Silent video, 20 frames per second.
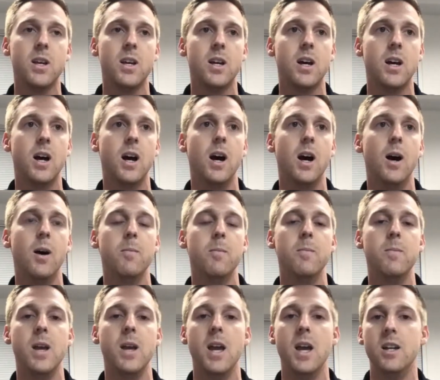
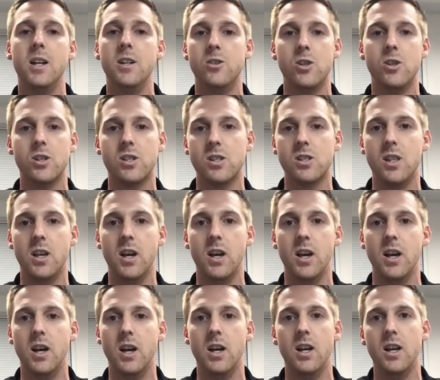um, and just
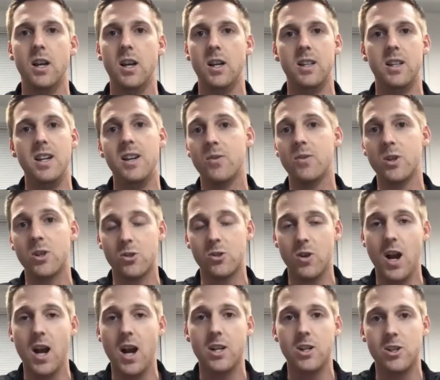the the different
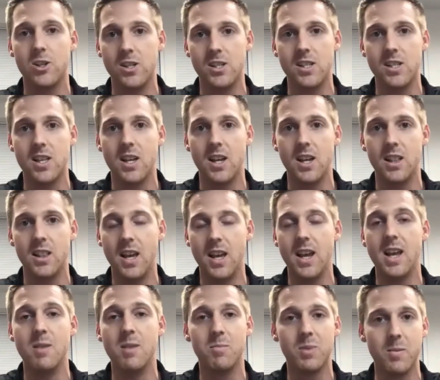strategies that they
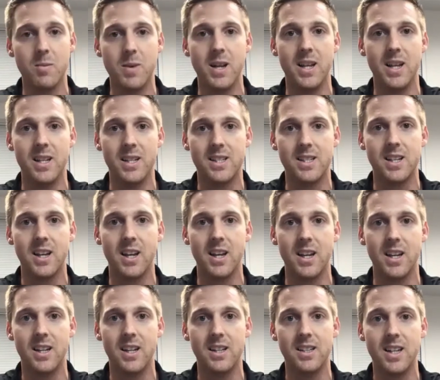implemented to
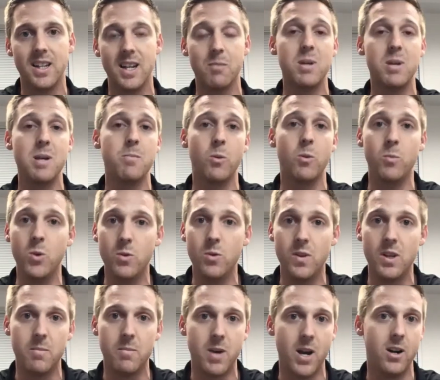get people
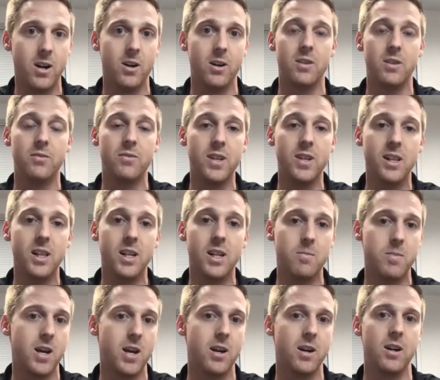moving better and feeling
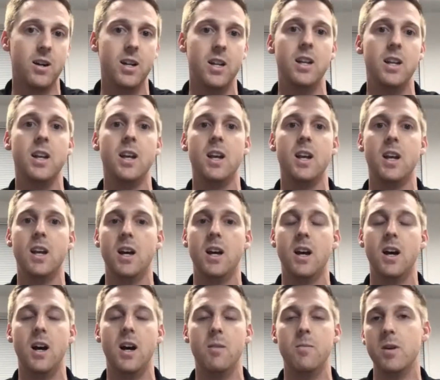better and
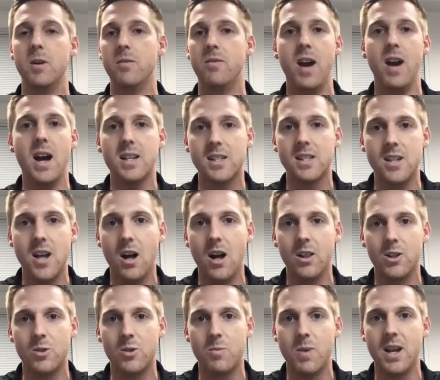um, their vast
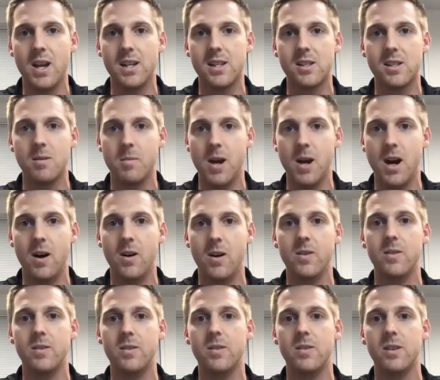knowledge base about
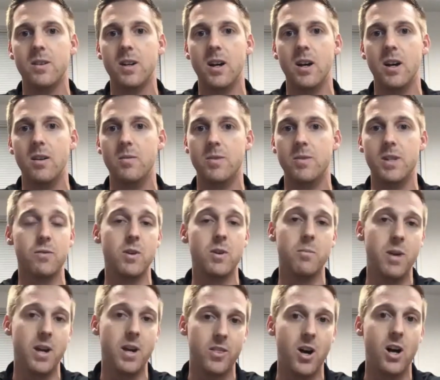uh, different
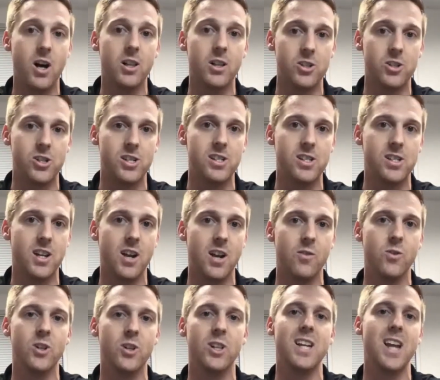pathologies, and I
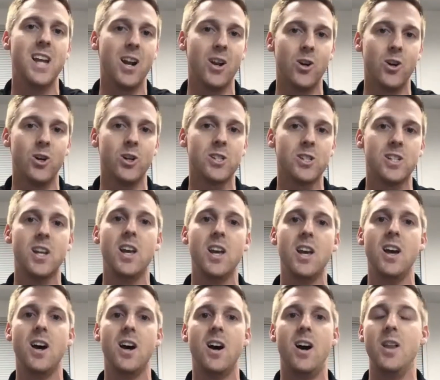really got hooked
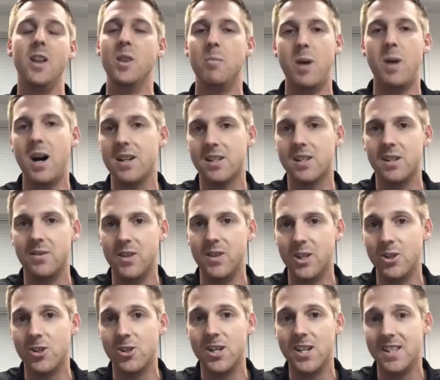on the positive
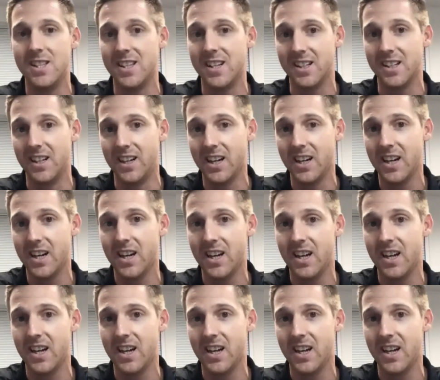energy in the clinic.